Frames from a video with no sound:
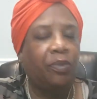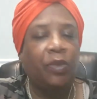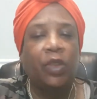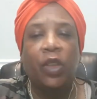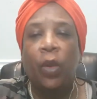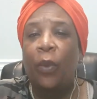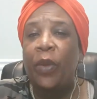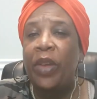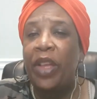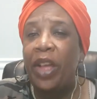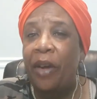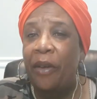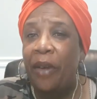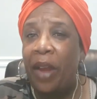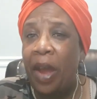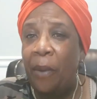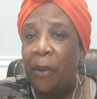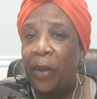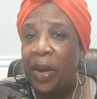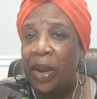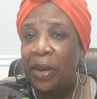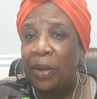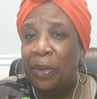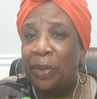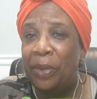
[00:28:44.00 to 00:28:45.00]
We on our
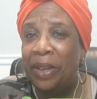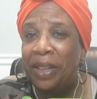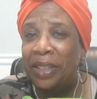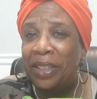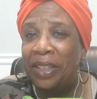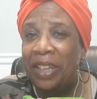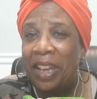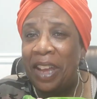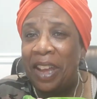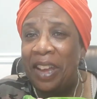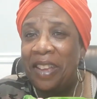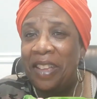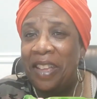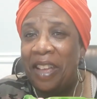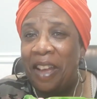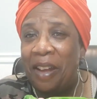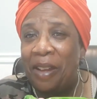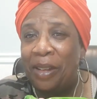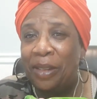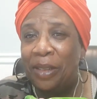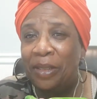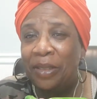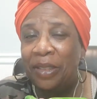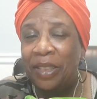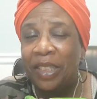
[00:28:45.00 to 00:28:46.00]
way to 1K,
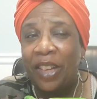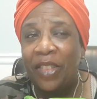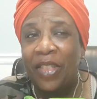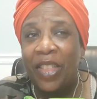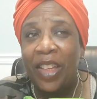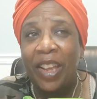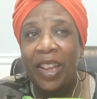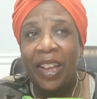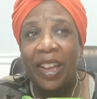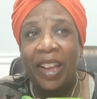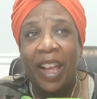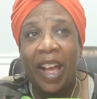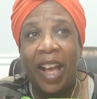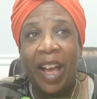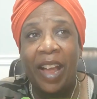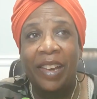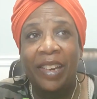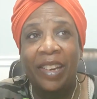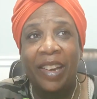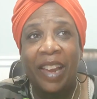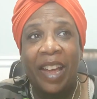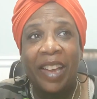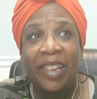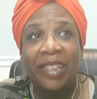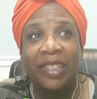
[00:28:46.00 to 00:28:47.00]
y'all. I think I got
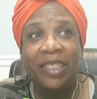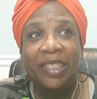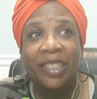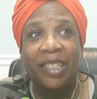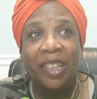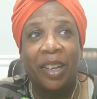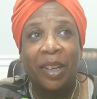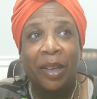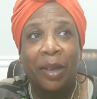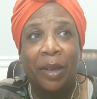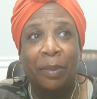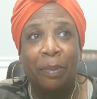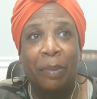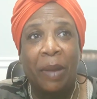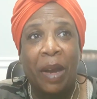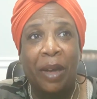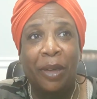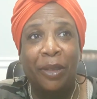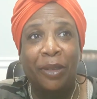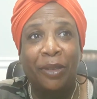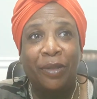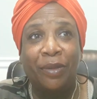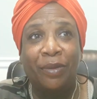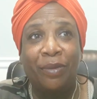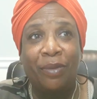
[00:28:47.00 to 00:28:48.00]
like about